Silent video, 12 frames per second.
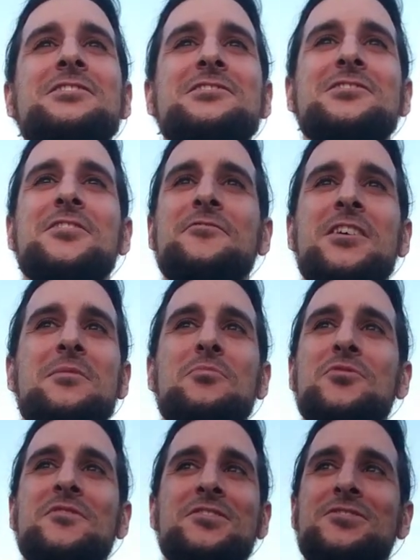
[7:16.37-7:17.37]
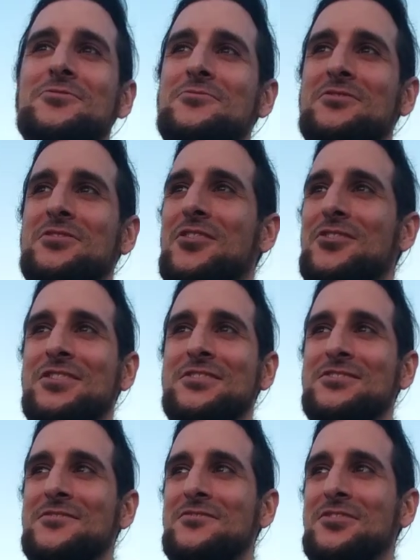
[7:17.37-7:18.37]
just love that movie too,
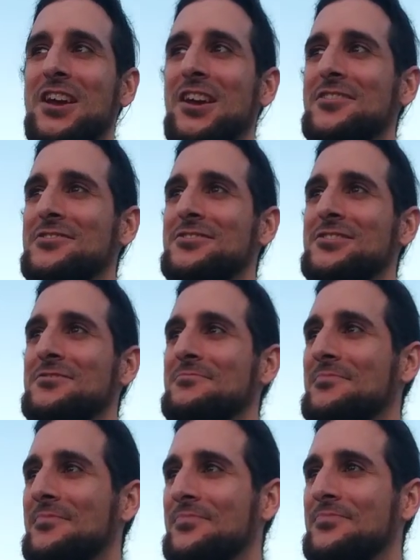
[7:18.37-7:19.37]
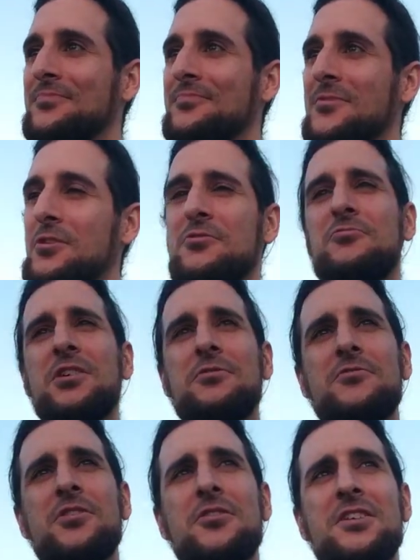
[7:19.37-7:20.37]
Guardians of the Galaxy. Wait,
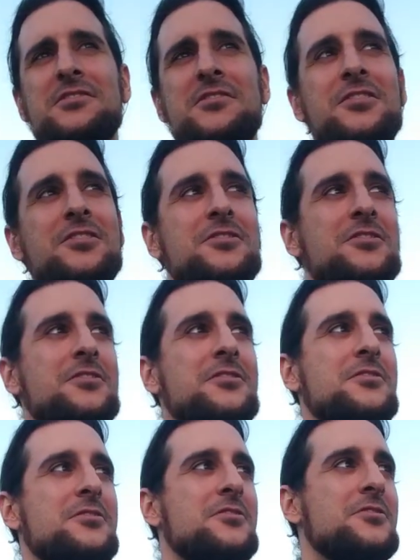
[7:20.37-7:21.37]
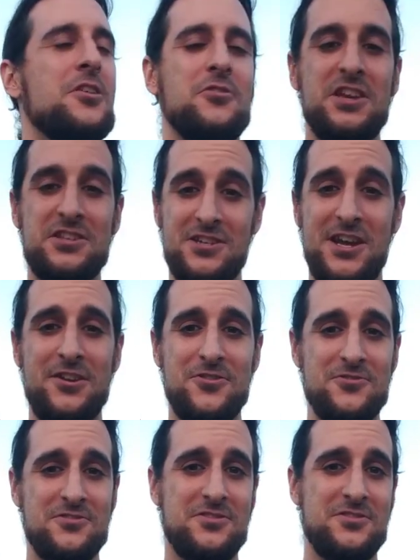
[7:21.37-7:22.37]
no, that's not it. No,
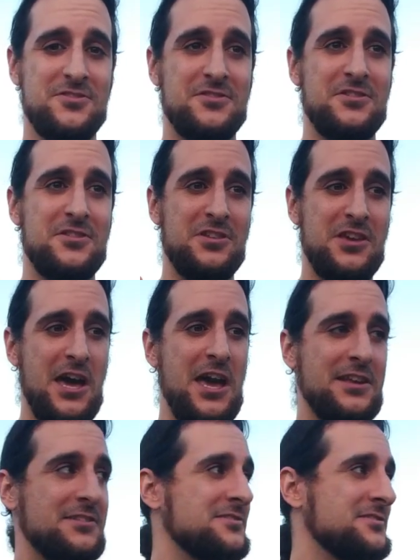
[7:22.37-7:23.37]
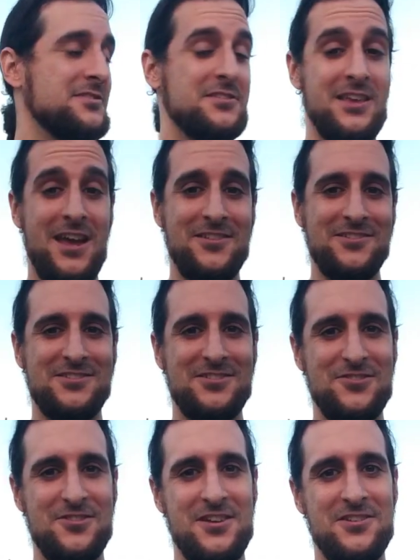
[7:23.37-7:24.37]
Hitchhiker's Guide to the Galaxy.
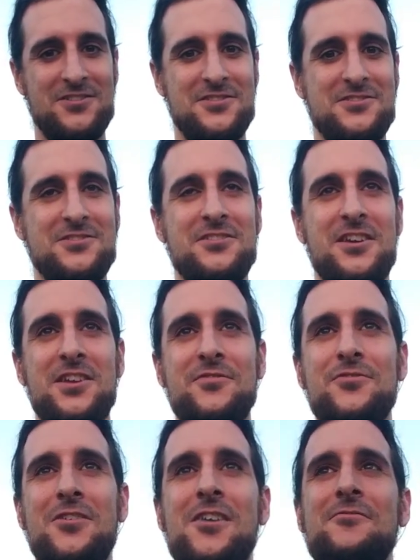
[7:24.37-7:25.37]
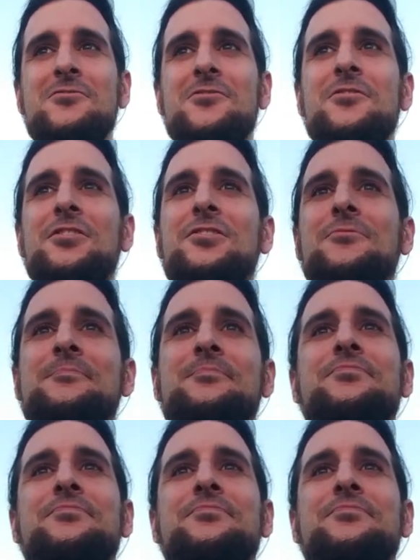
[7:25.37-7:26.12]
You got to see that if you haven't already.